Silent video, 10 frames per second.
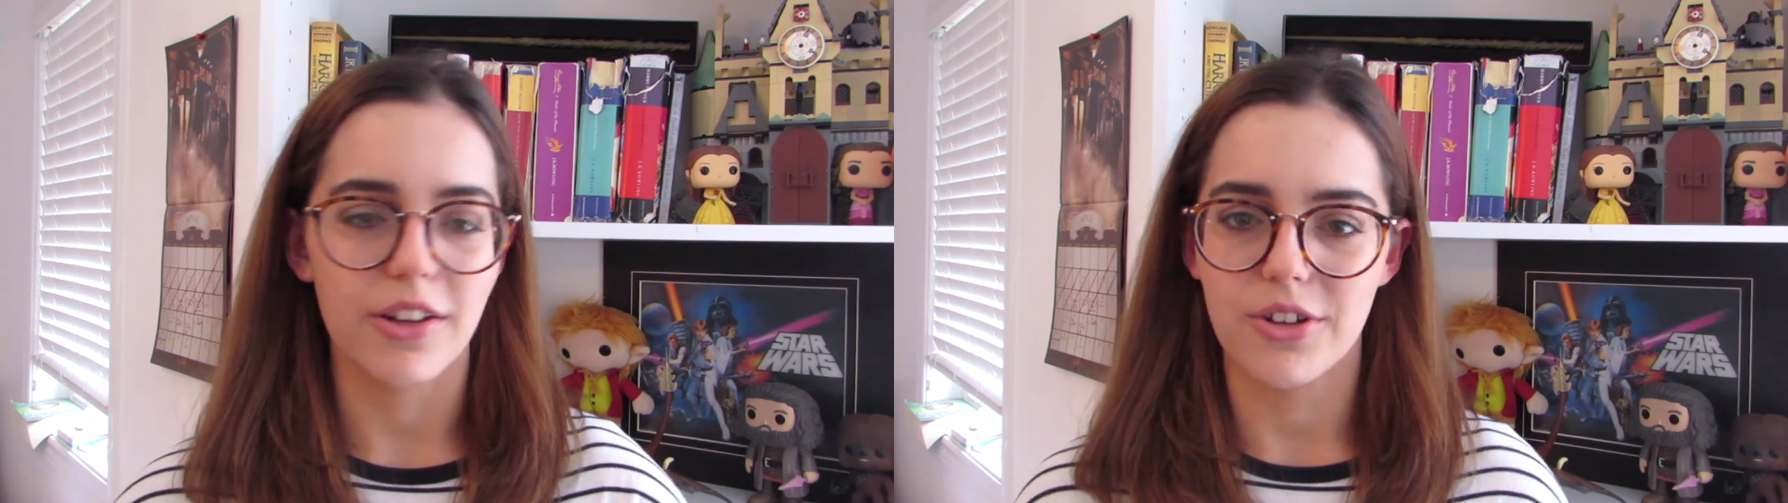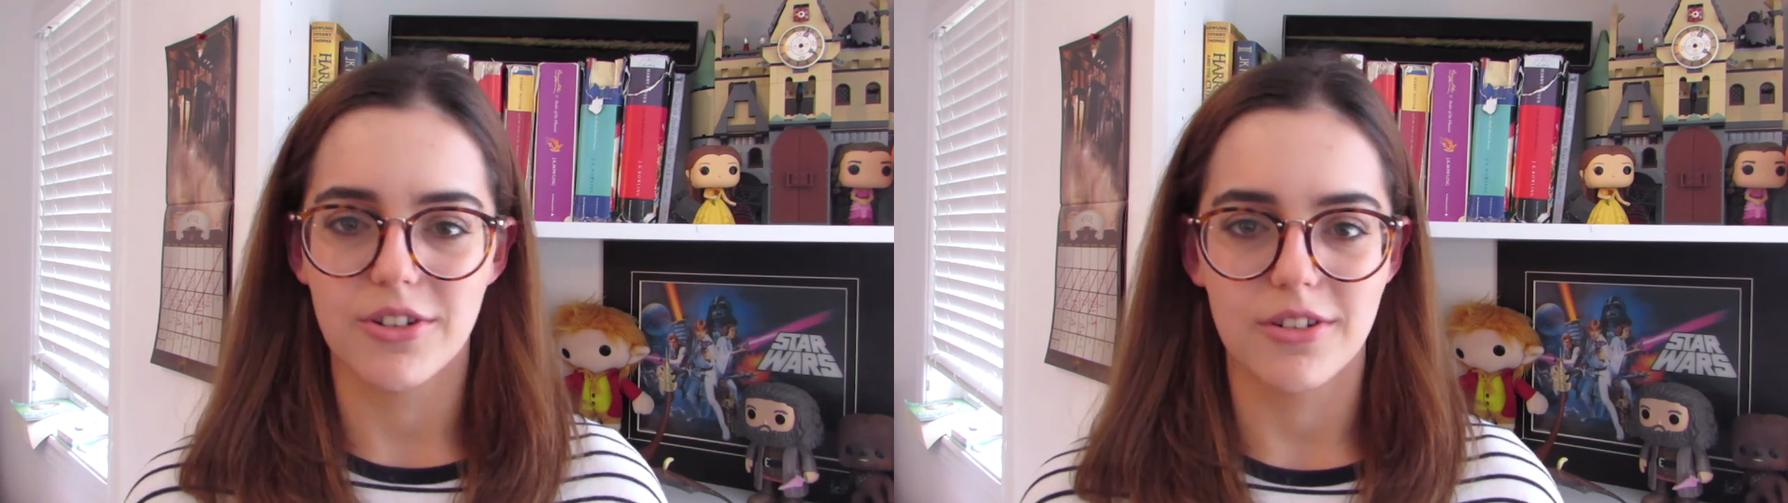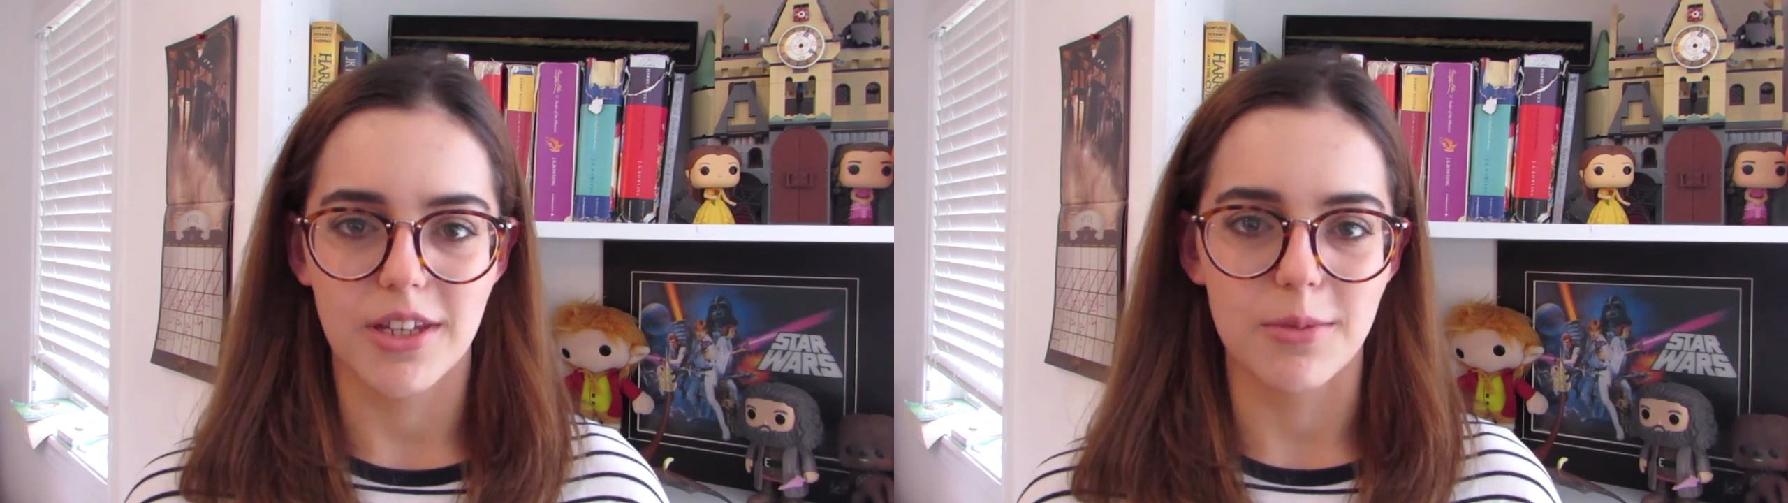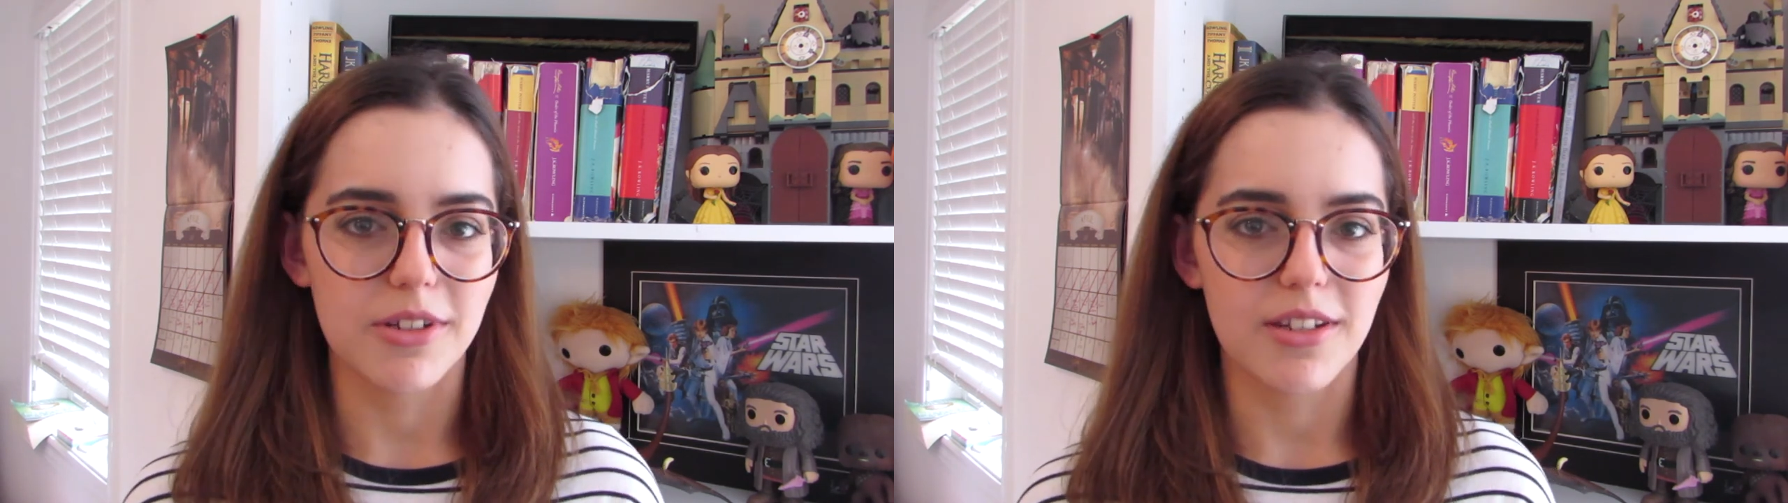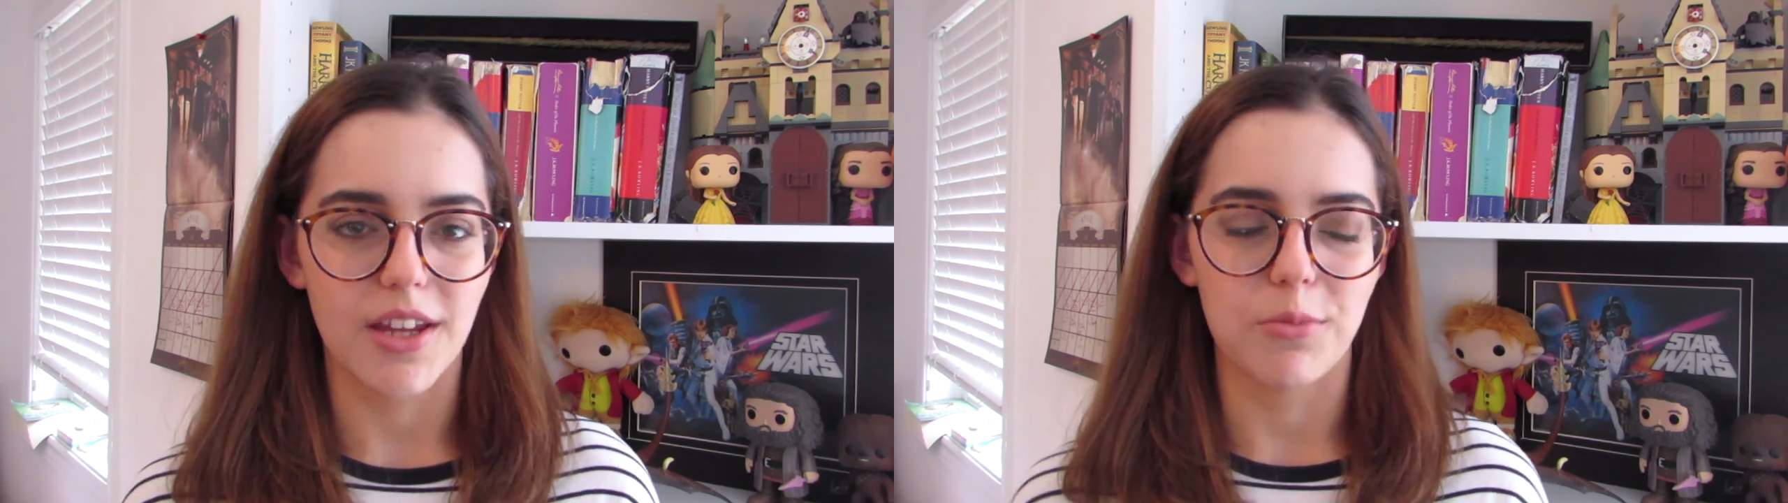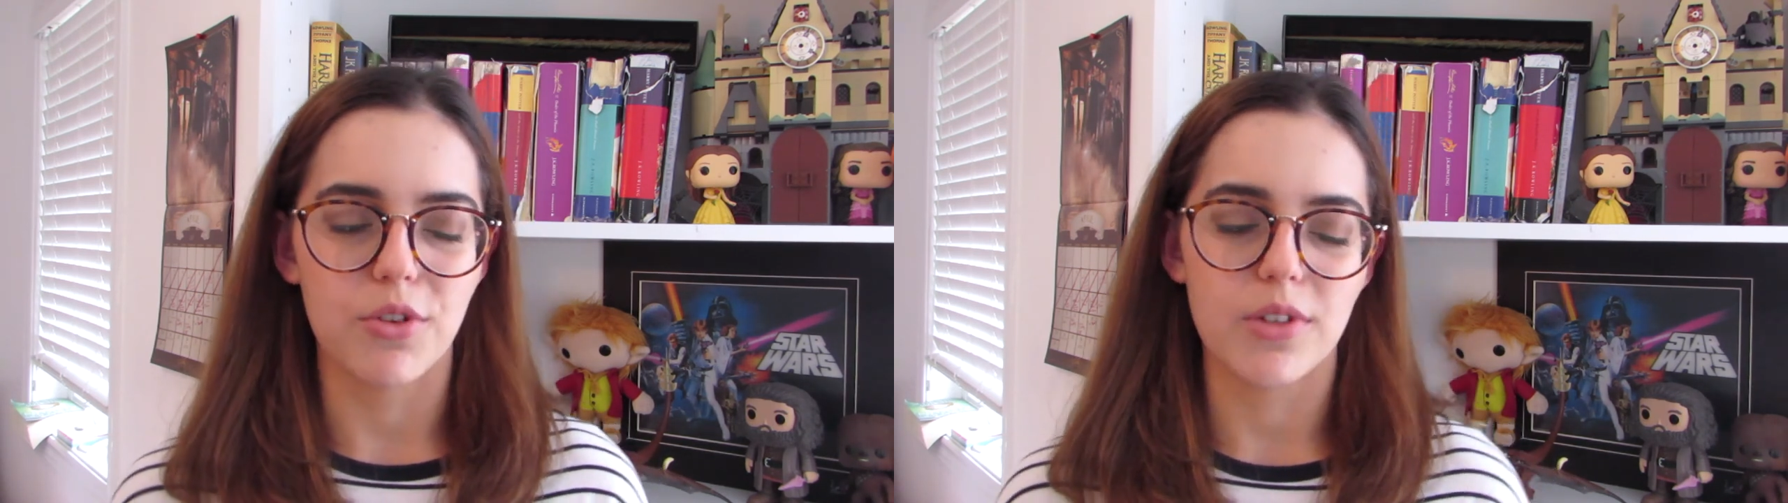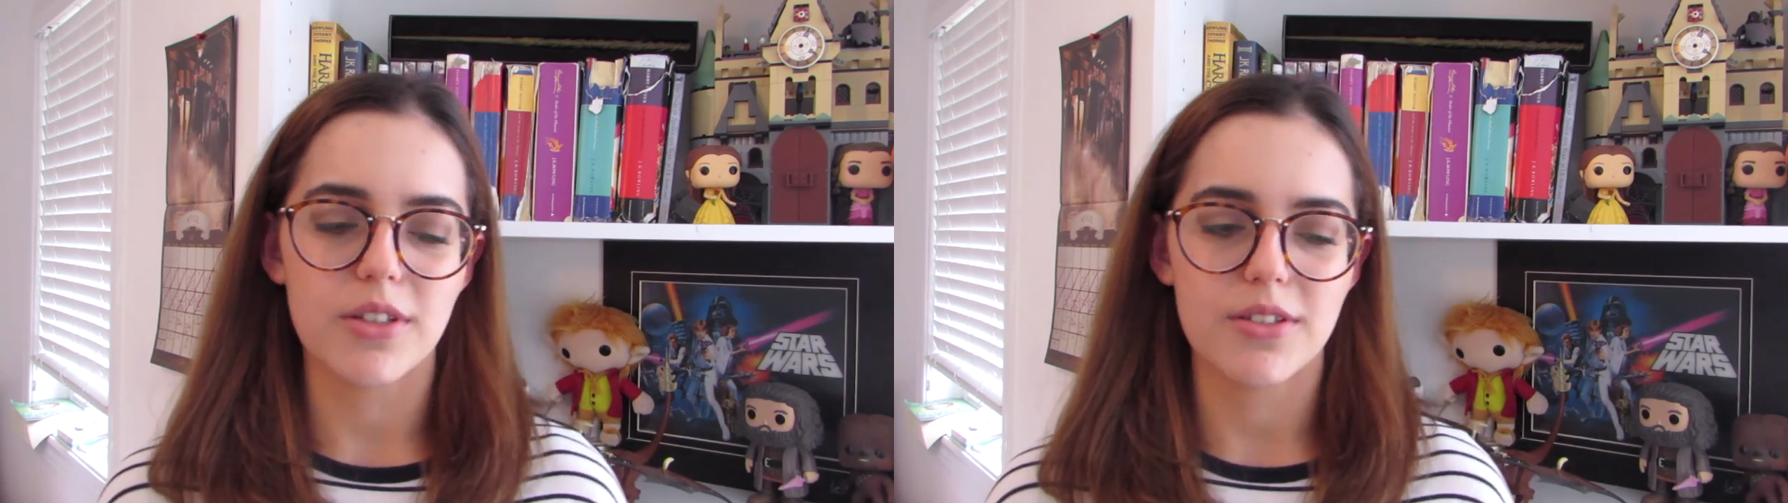I couldn't keep it to 10 movies,